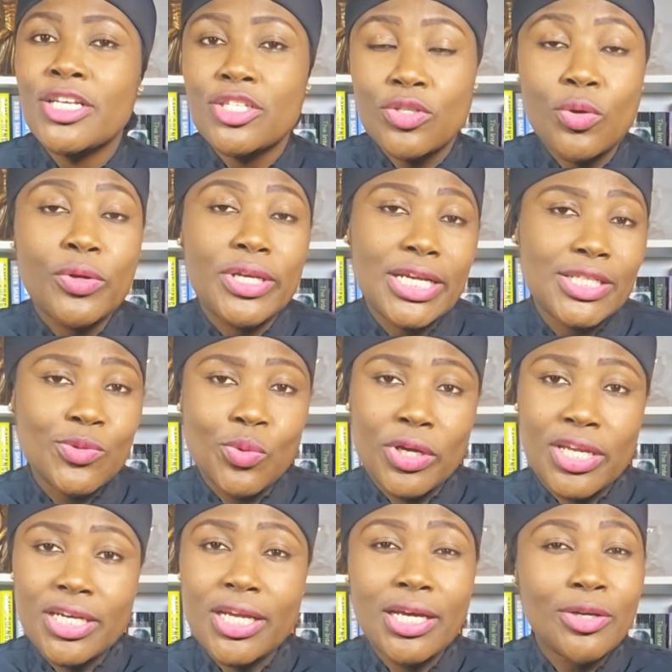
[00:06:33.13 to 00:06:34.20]
So,
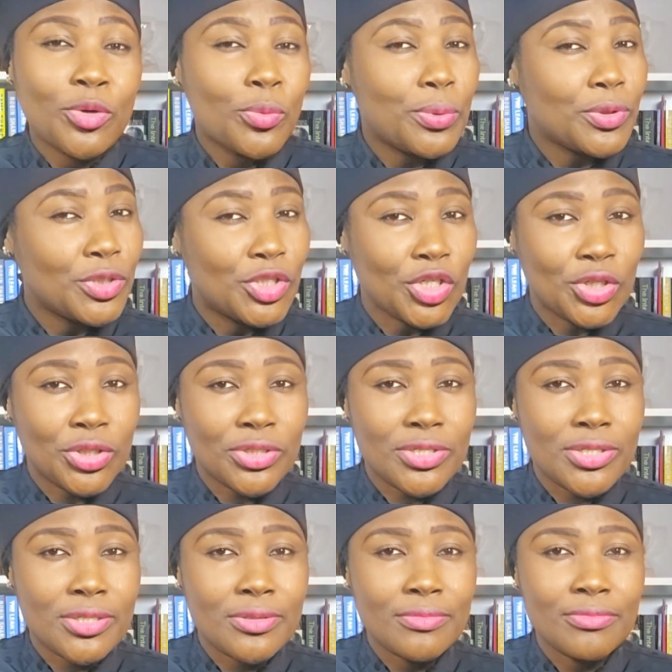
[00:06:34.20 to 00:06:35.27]
networking can open
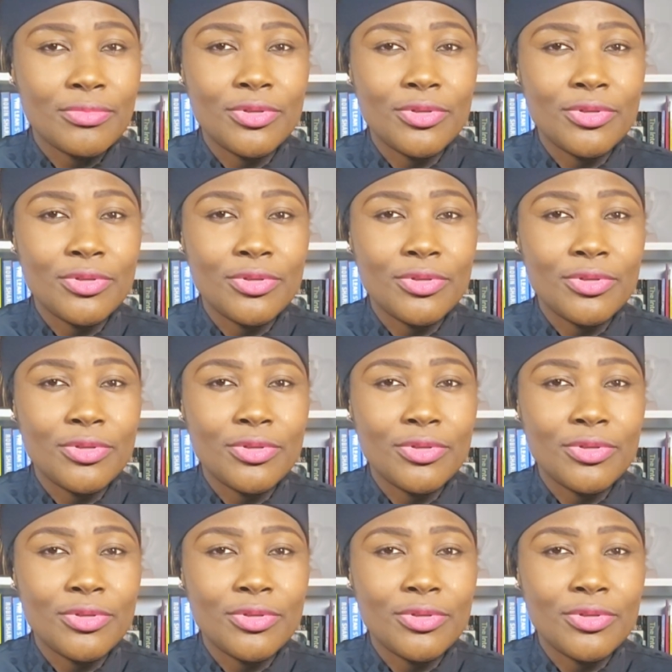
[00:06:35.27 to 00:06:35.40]
doors.